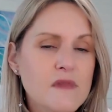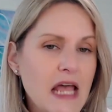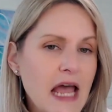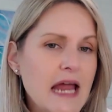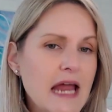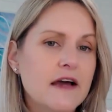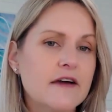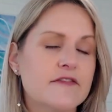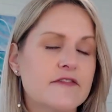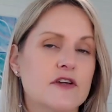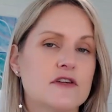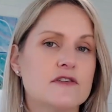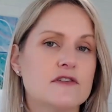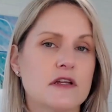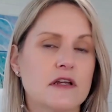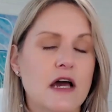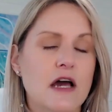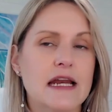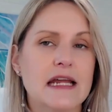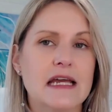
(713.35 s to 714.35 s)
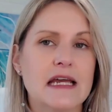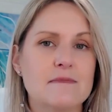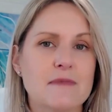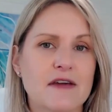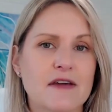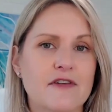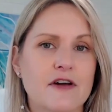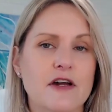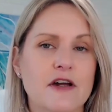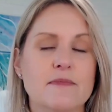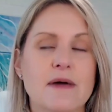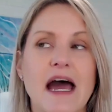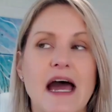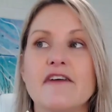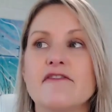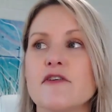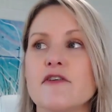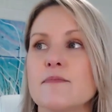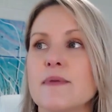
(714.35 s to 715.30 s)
and I've used a lot. It can be very powerful,